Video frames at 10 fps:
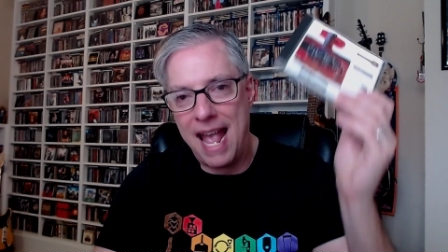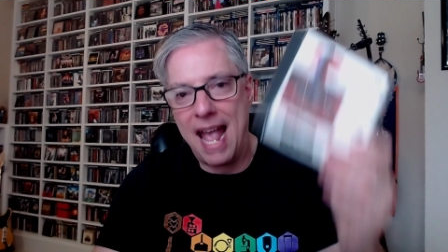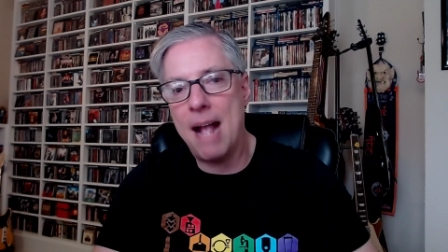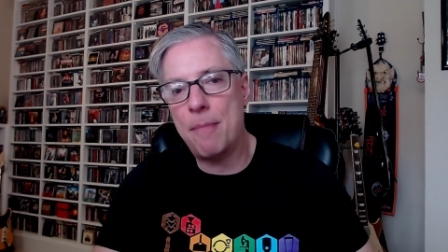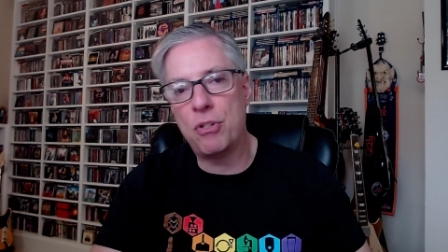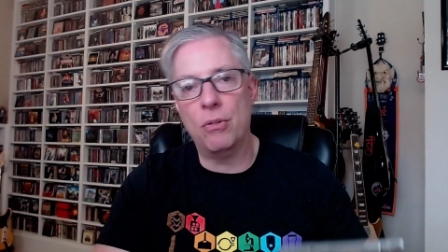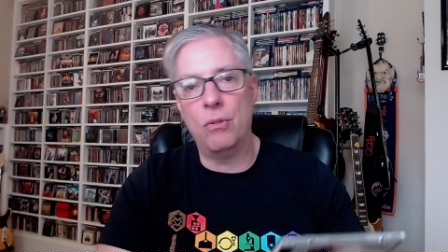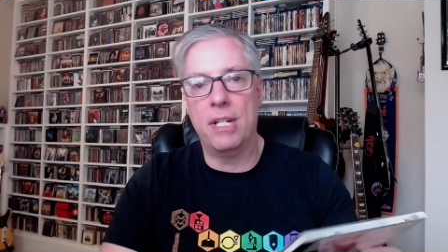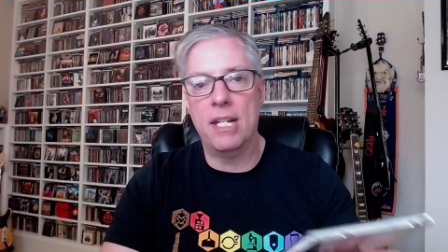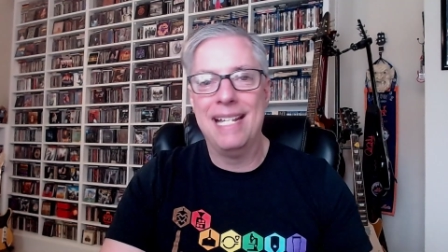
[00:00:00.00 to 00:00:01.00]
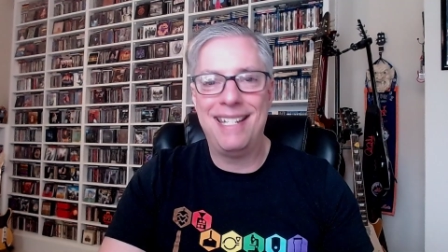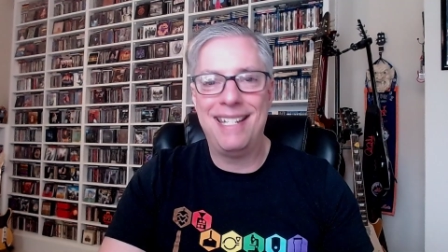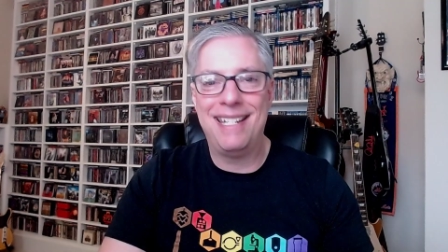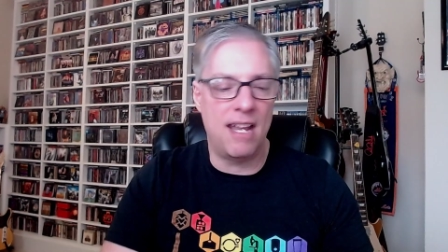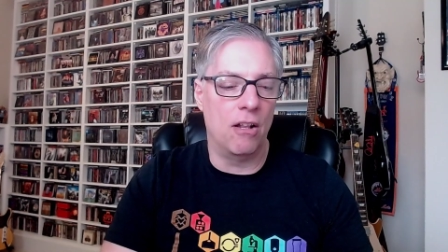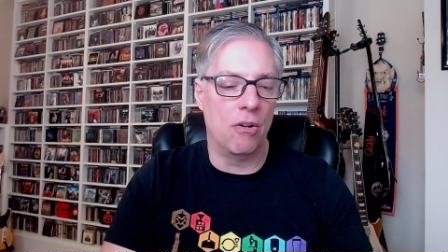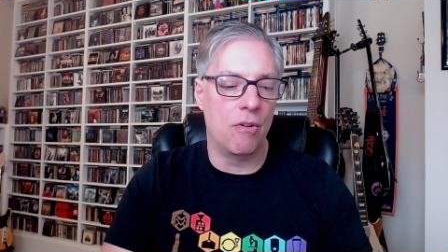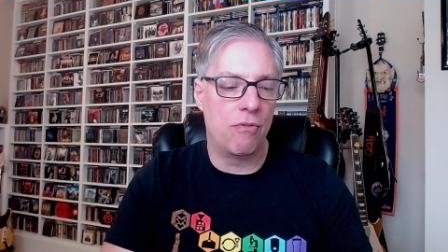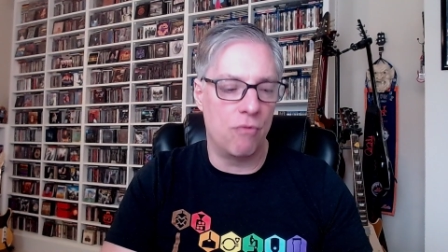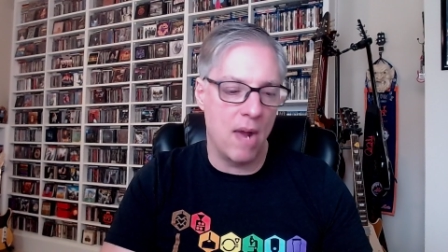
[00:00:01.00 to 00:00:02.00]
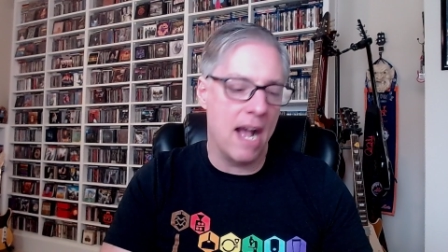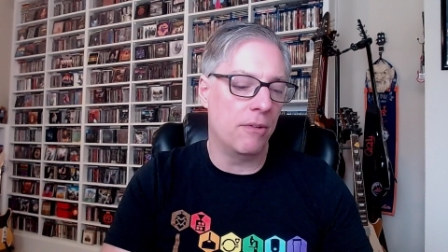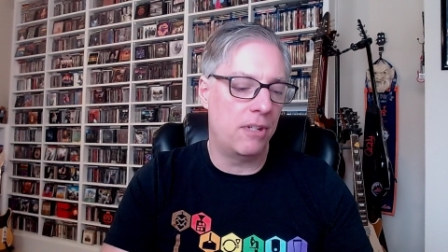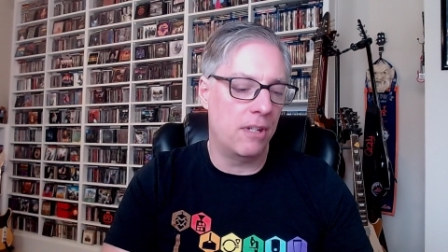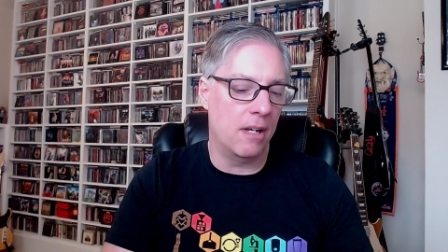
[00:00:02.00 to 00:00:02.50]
absolutely stellar throughout.